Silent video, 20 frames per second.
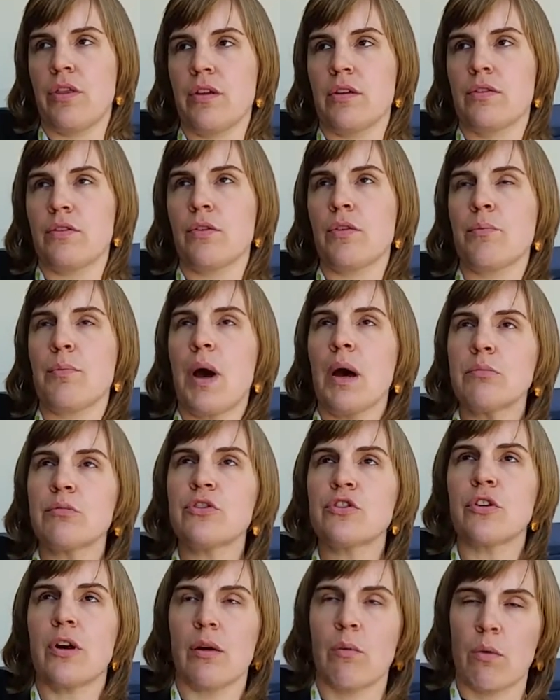The, so the
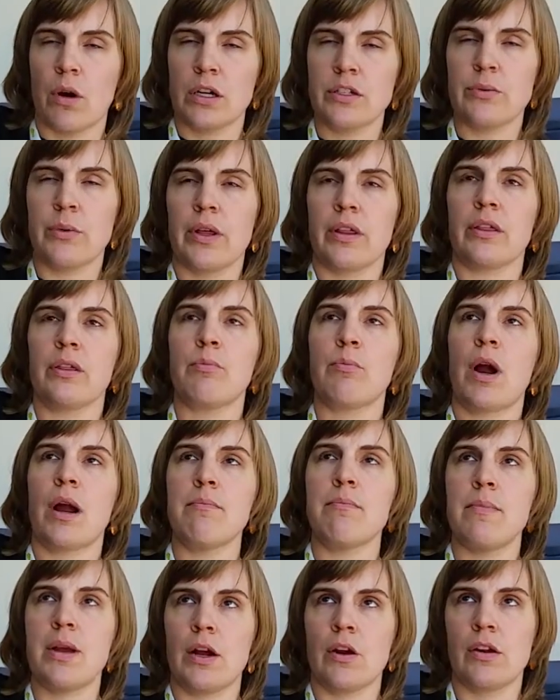publisher I worked with
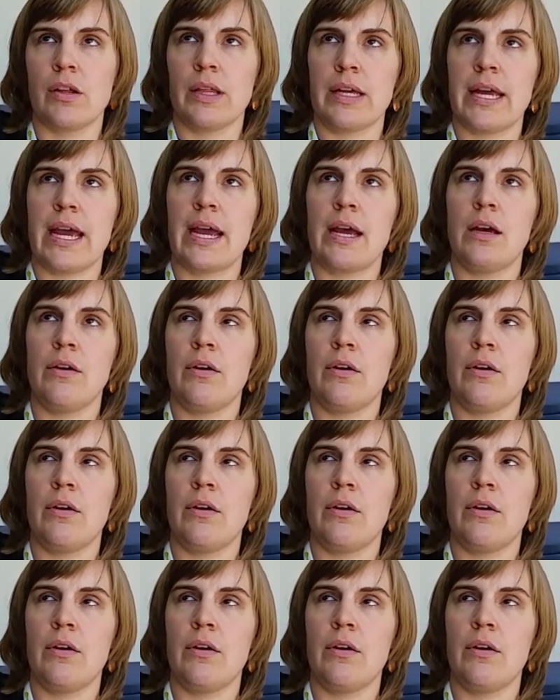primarily